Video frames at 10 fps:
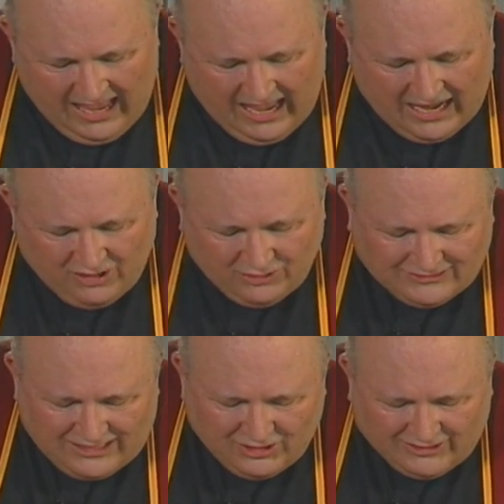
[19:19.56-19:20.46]
I
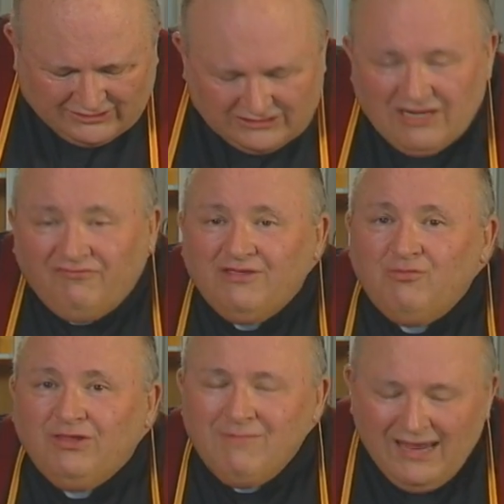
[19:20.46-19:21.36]
understand you can stuff them
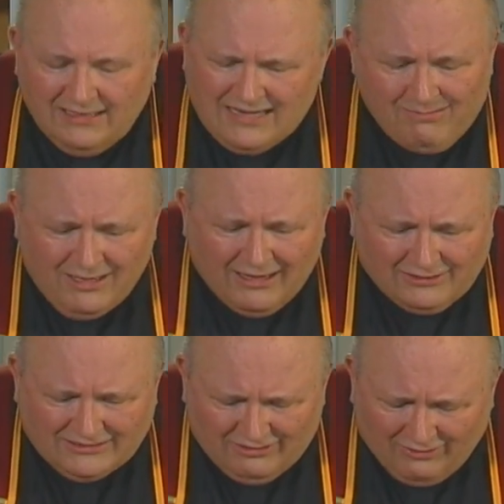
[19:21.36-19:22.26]
with macadamia
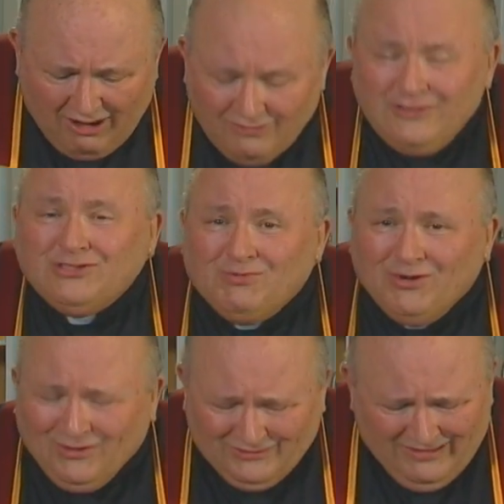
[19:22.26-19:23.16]
nuts, and they're out of this
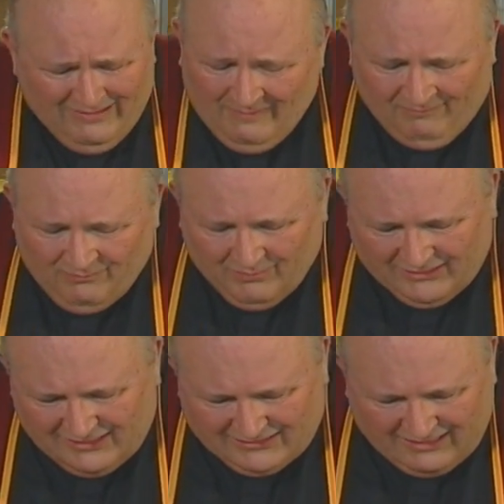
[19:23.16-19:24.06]
world. But
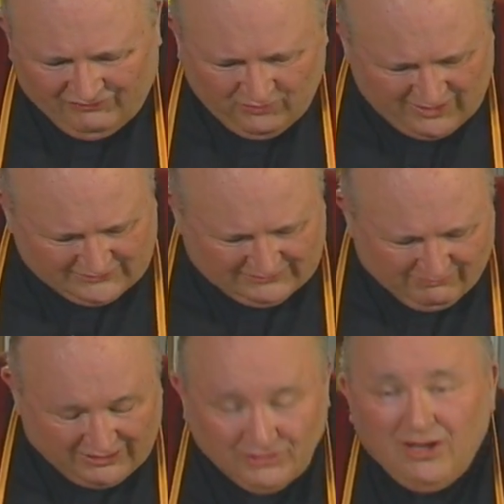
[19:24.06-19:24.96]
that's kind of a crazy thing.
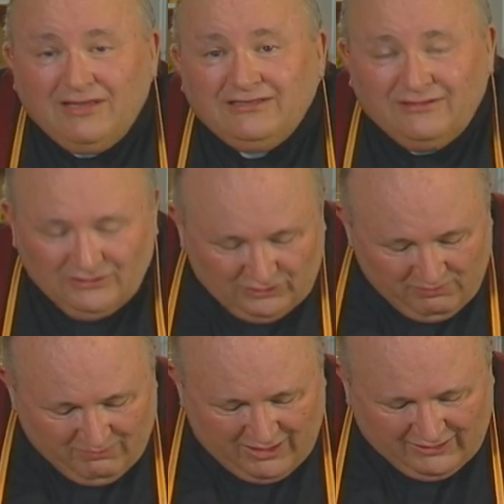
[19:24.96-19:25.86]
But I saw these at the
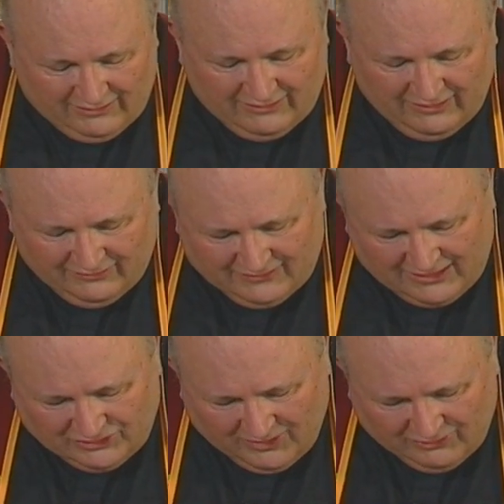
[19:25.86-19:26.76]
supermarket the other day,
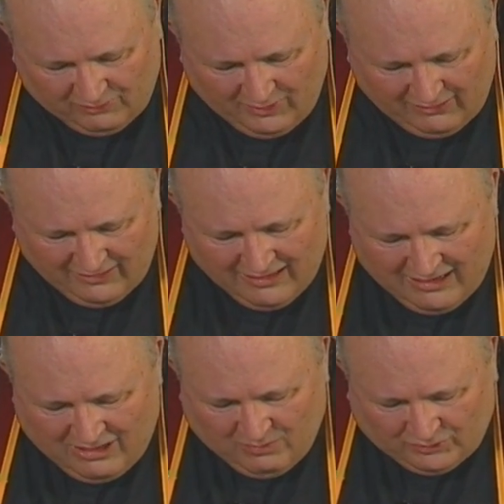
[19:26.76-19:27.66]
so I thought, well,
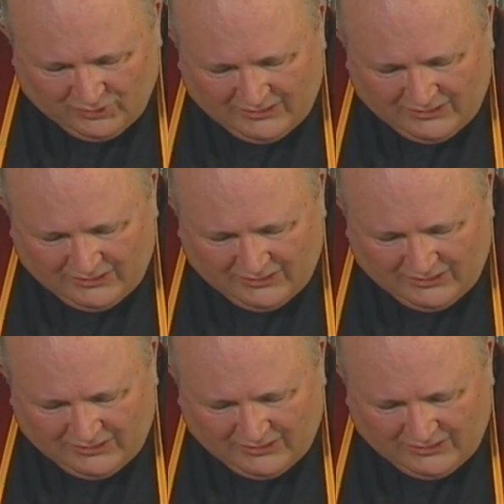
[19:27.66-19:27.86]
we'll try